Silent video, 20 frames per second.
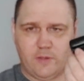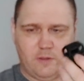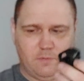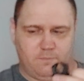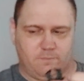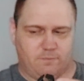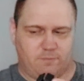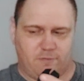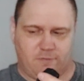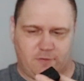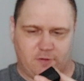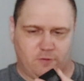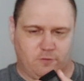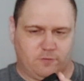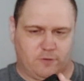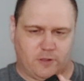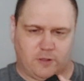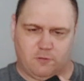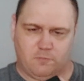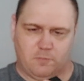It
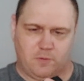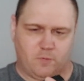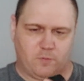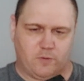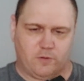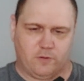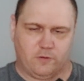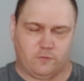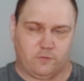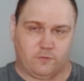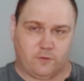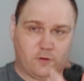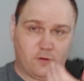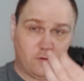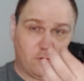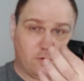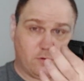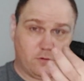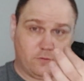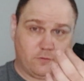feels like it'd be really
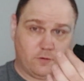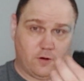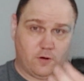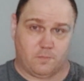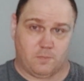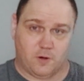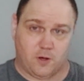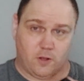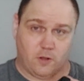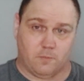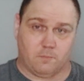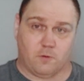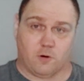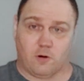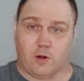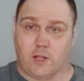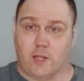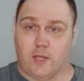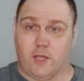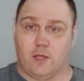secure. It's all
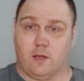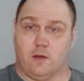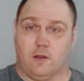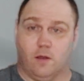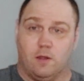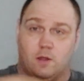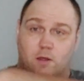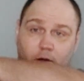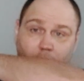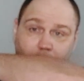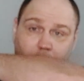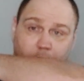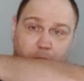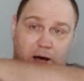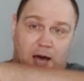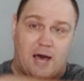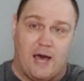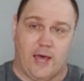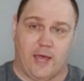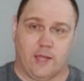polymer, and
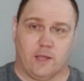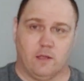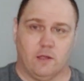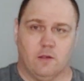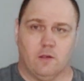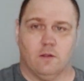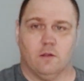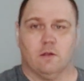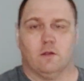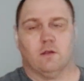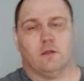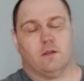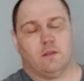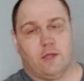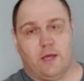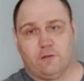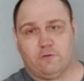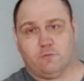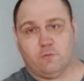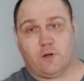
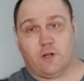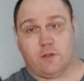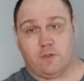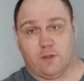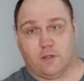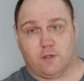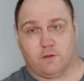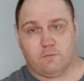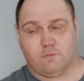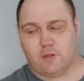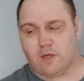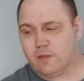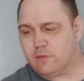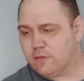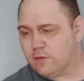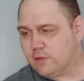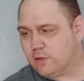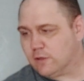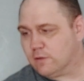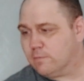that's what I think of
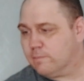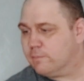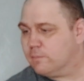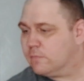that thing.